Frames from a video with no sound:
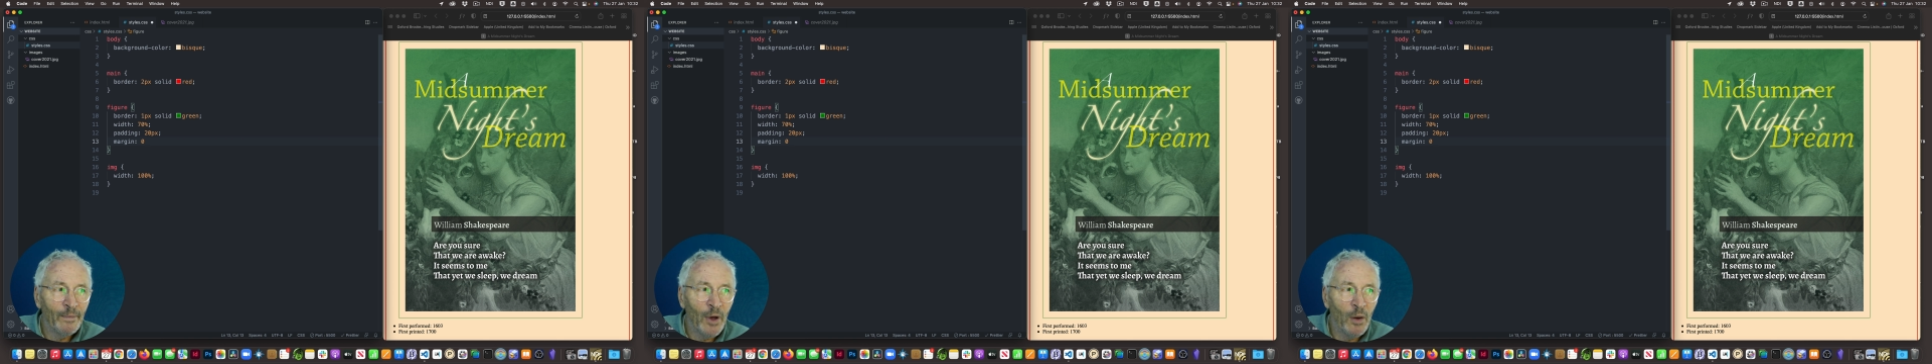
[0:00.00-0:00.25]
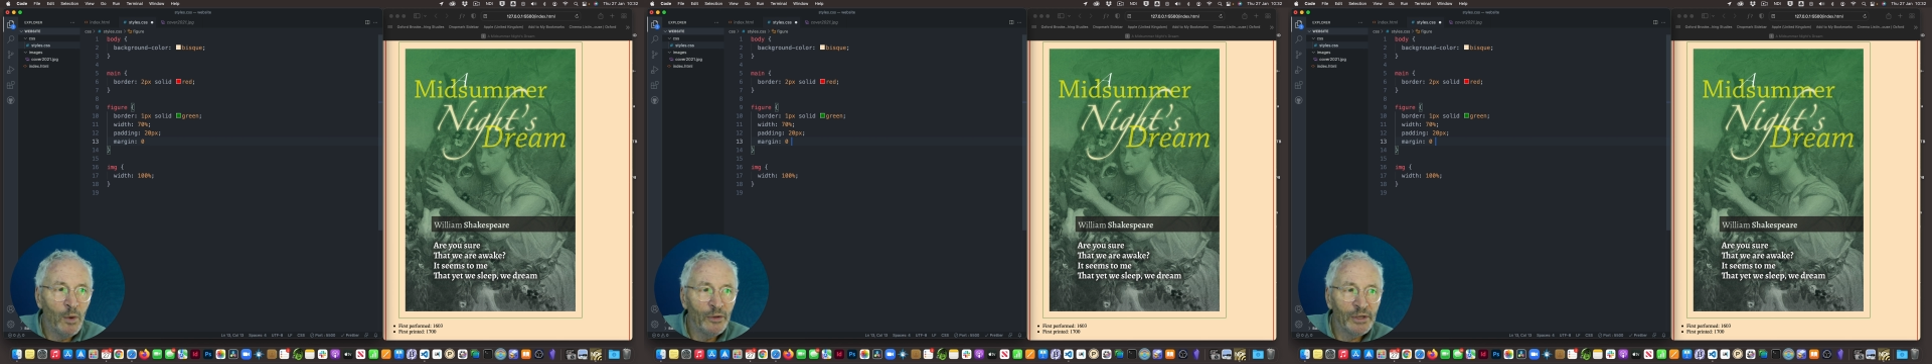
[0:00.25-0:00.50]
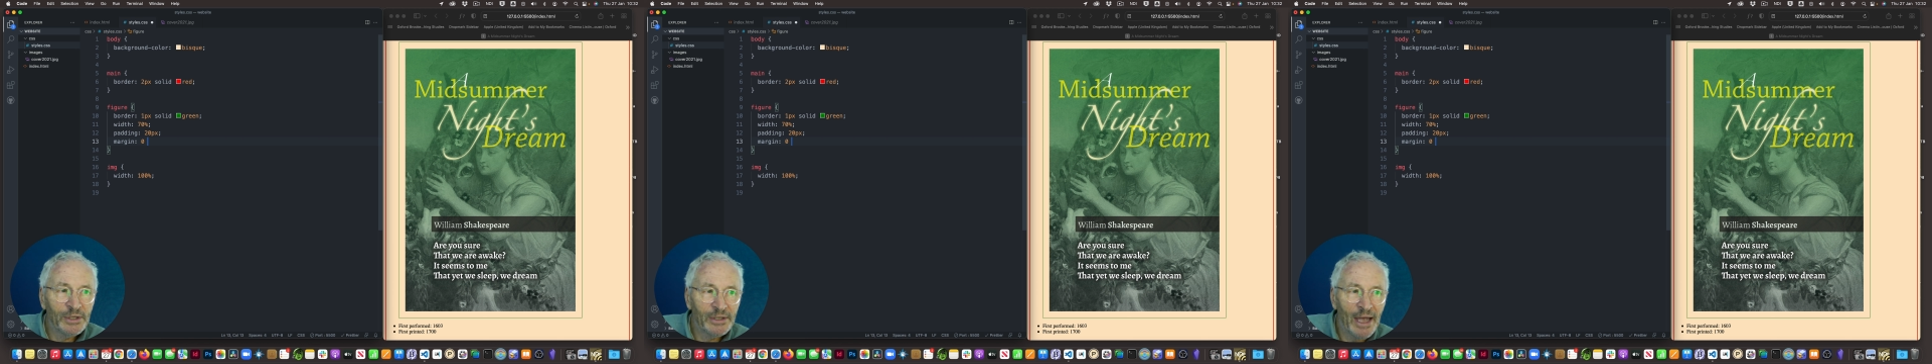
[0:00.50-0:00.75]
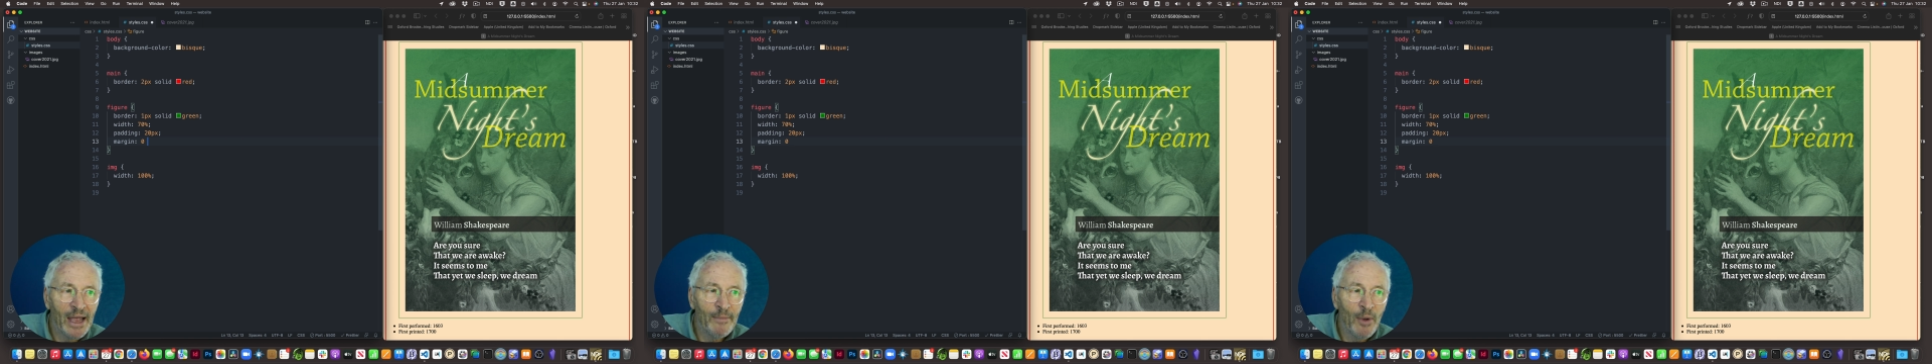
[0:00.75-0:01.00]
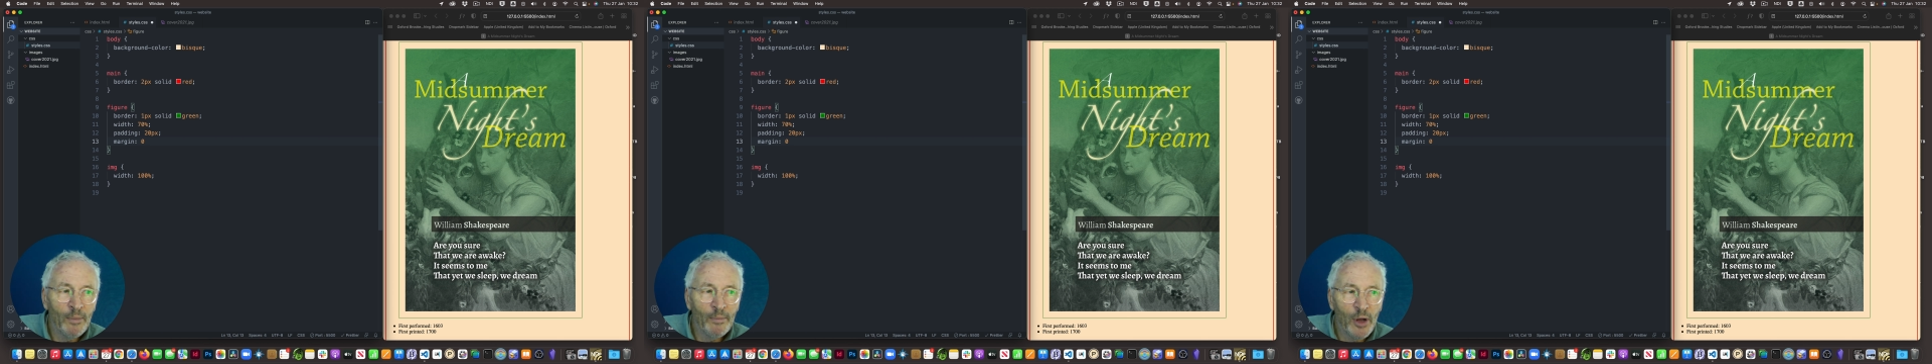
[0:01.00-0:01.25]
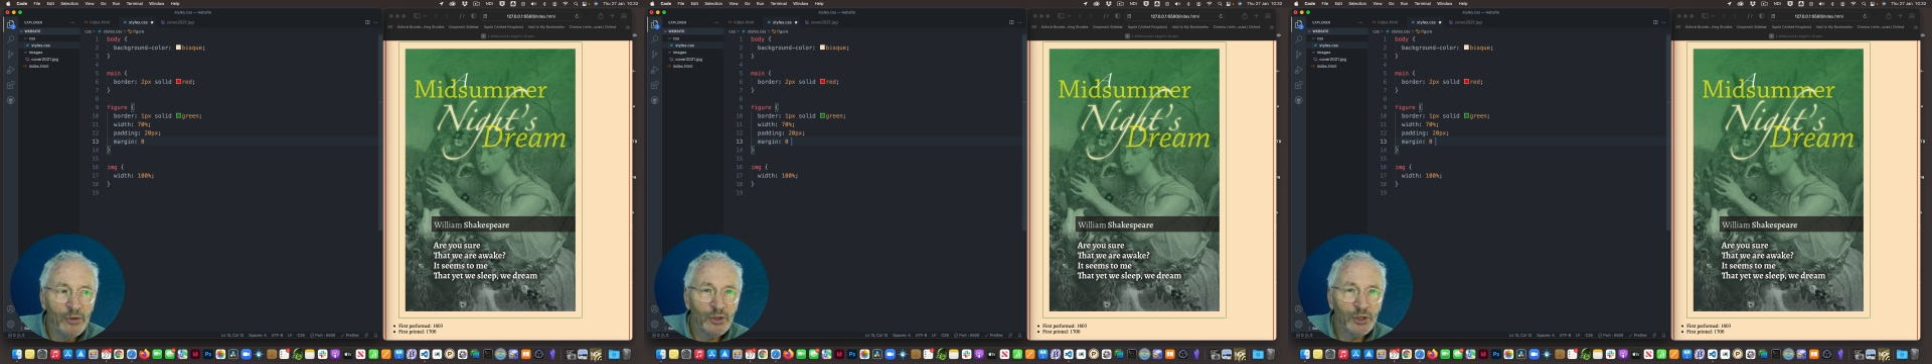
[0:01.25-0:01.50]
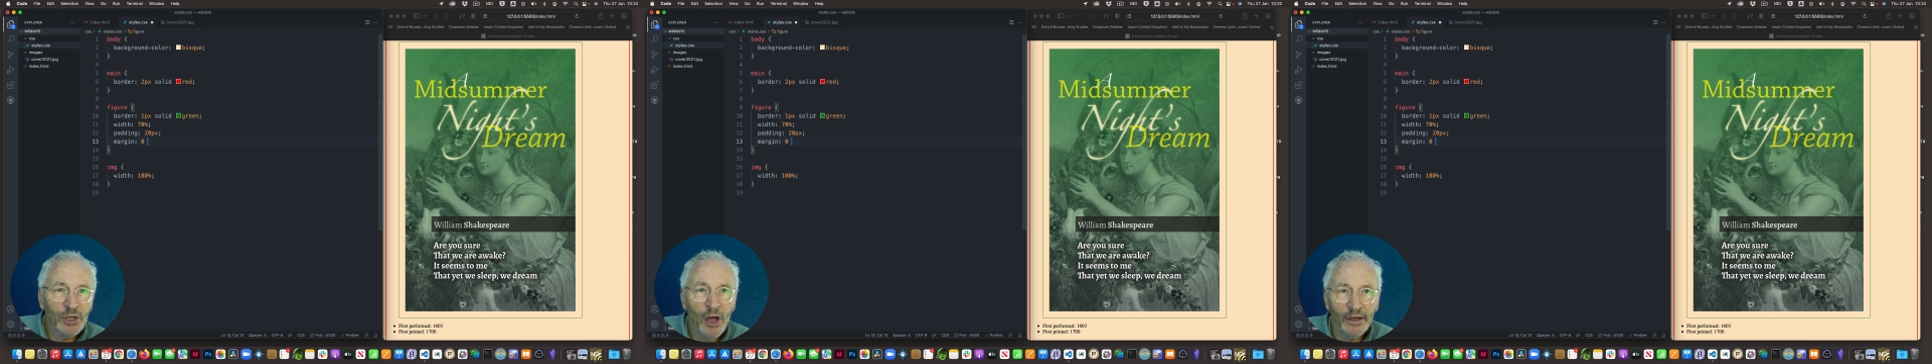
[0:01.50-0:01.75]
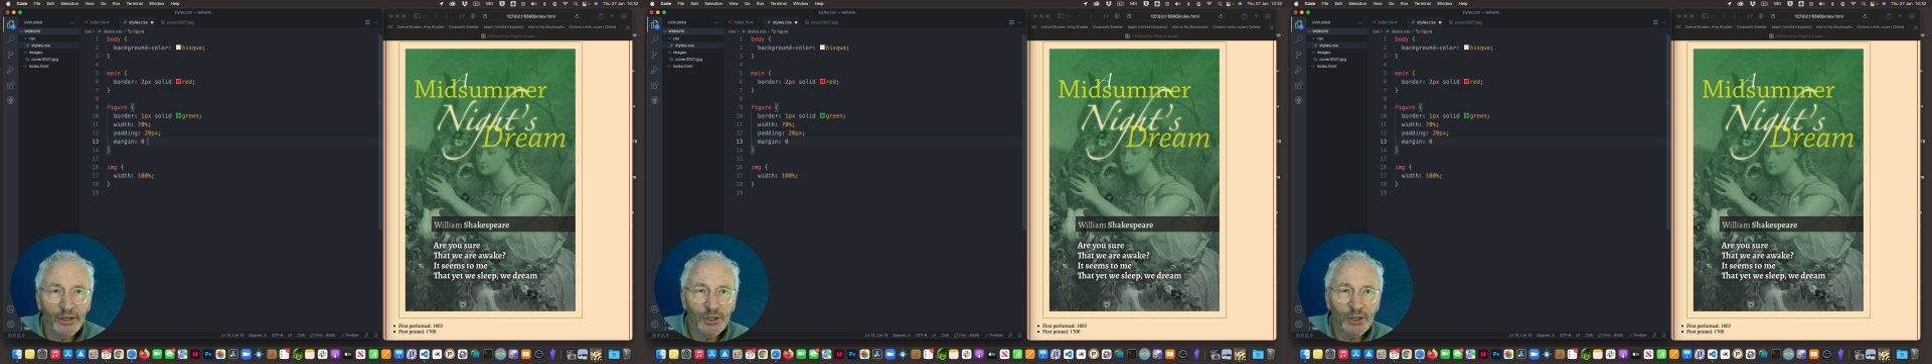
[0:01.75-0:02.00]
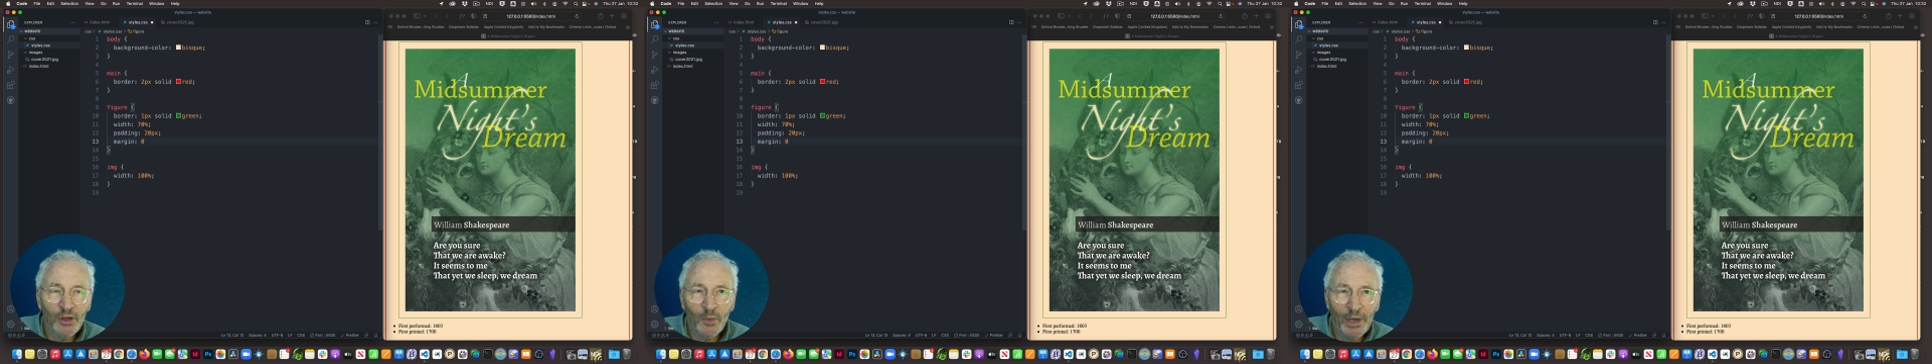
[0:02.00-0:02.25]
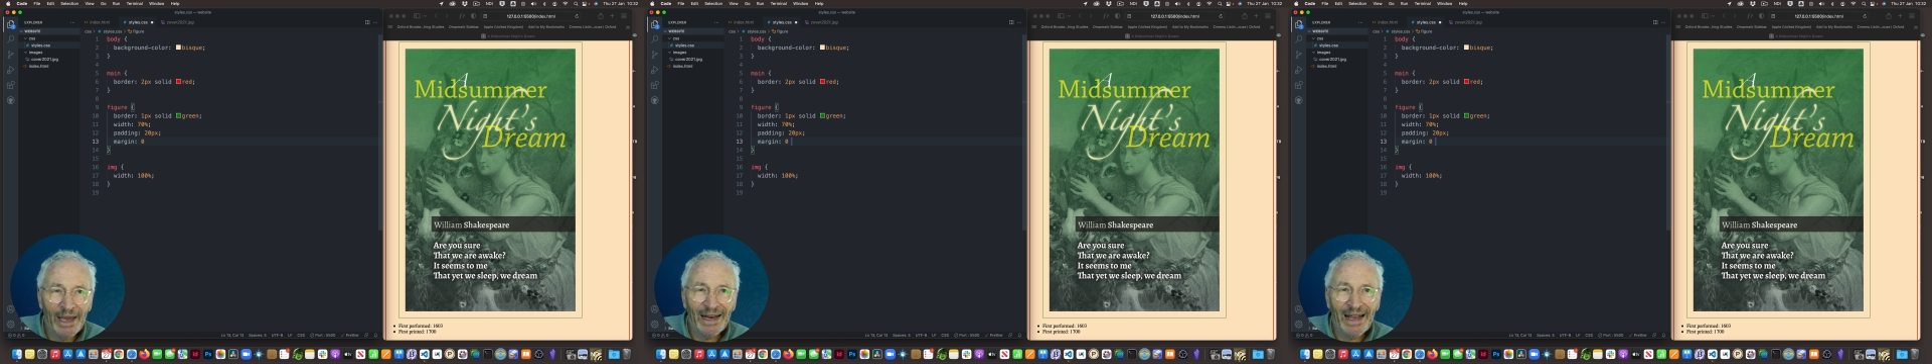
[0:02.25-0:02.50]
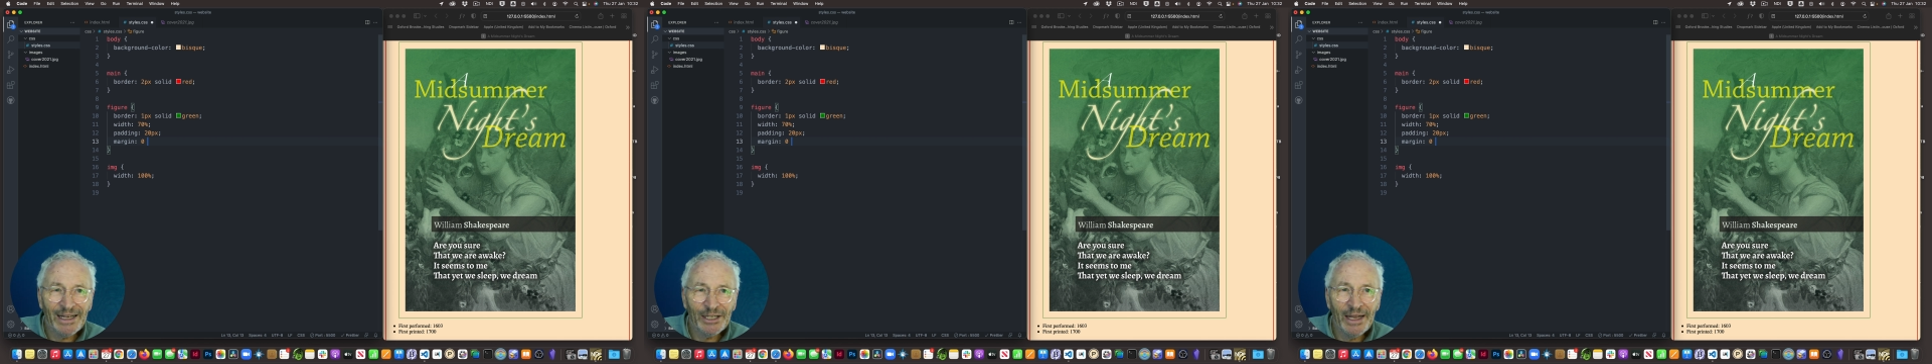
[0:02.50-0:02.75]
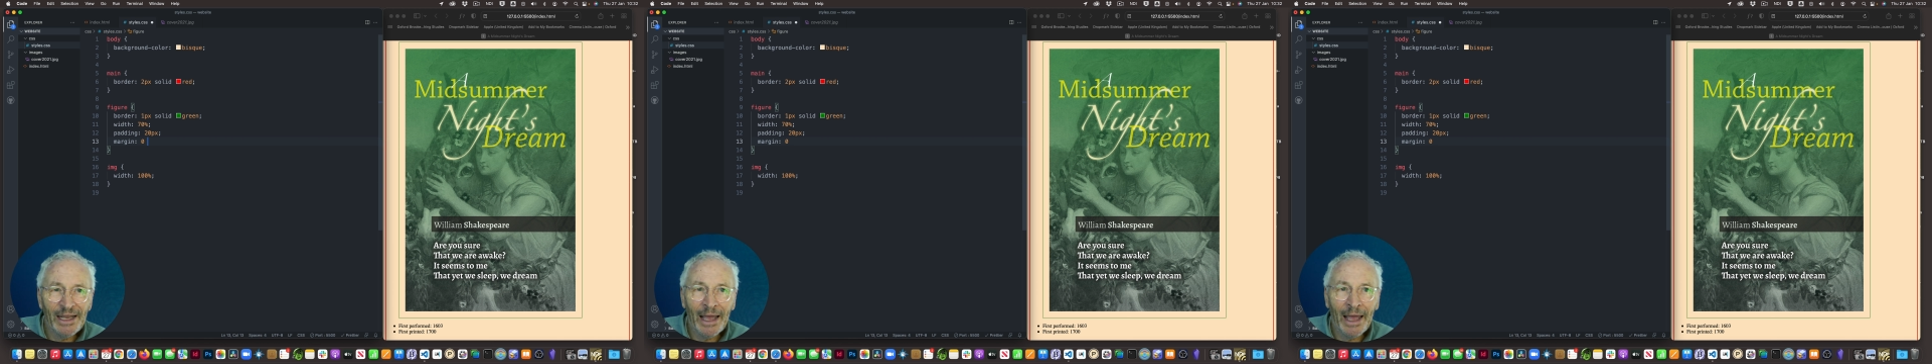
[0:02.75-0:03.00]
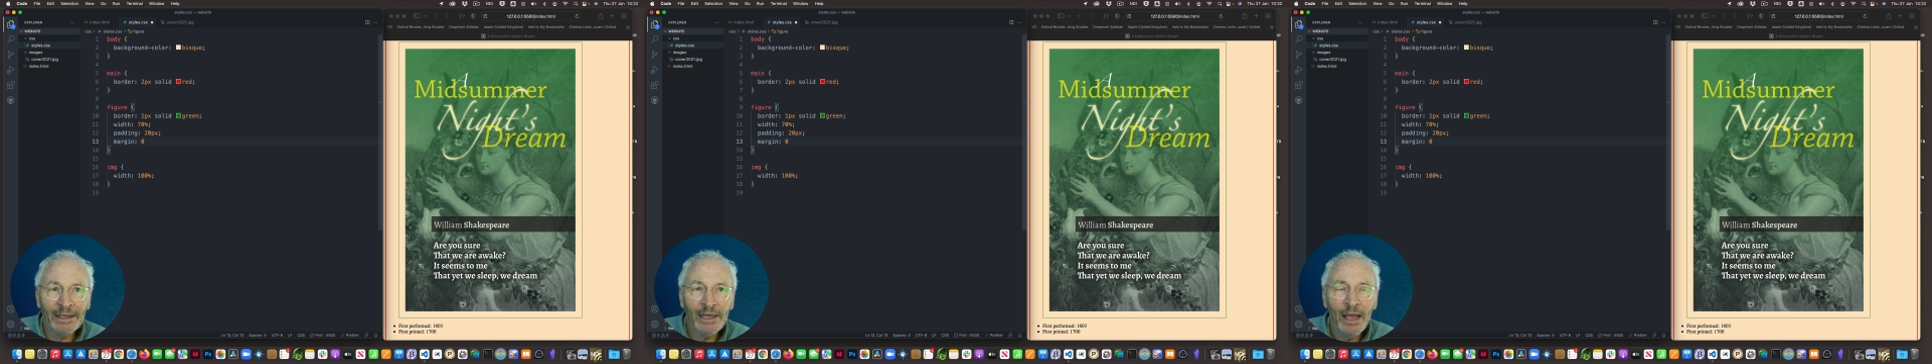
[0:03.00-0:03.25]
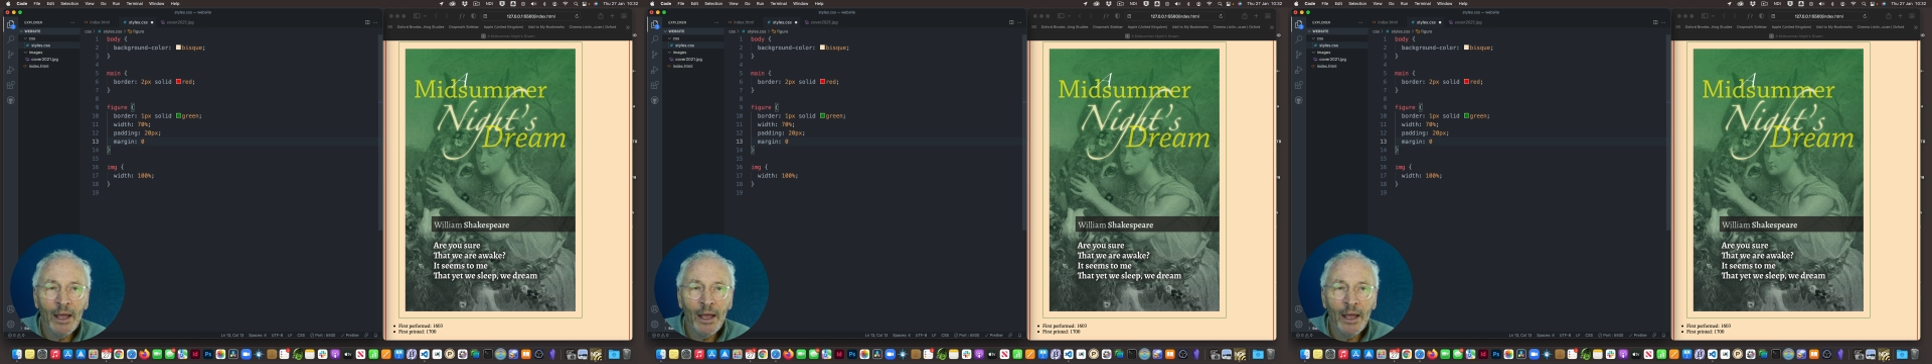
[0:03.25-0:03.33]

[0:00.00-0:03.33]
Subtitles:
I want the same on both sides so that we can actually get